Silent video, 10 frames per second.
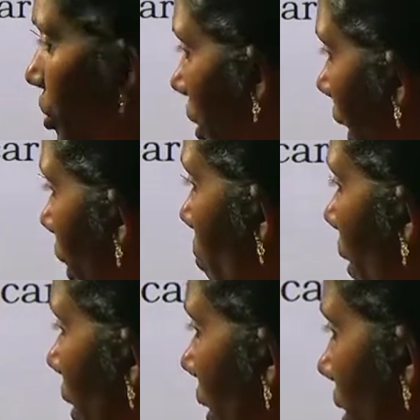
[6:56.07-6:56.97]
take
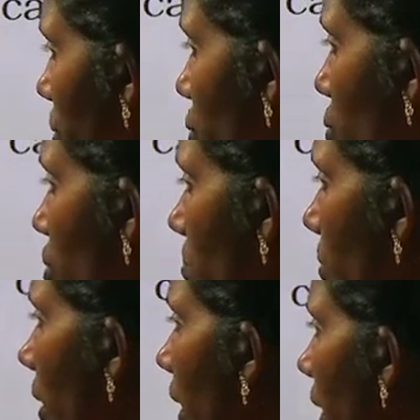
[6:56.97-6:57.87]
one test tube.
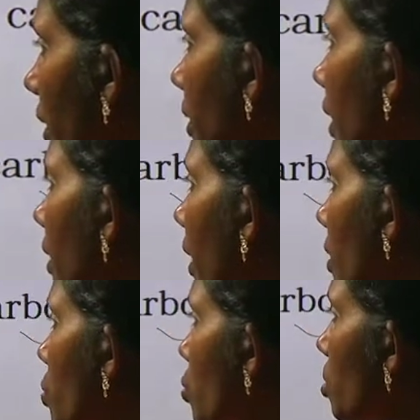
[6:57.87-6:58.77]
In that
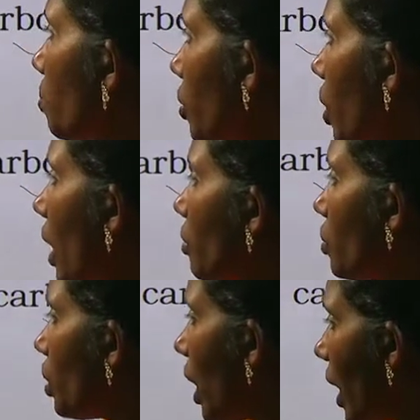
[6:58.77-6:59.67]
test tube you have
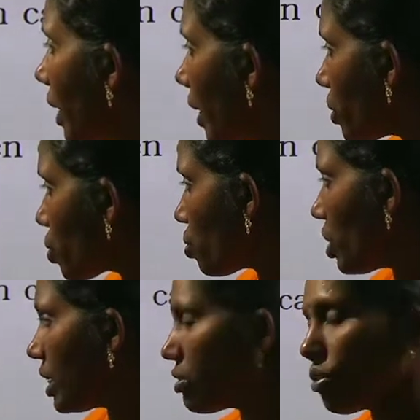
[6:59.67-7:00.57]
to add
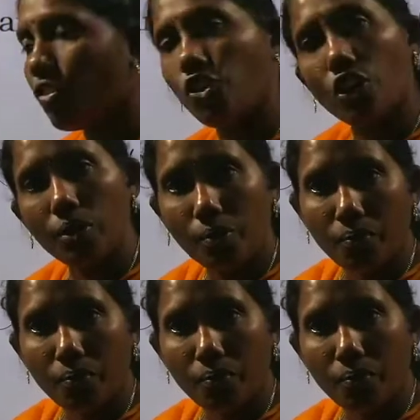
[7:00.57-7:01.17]
H2SO4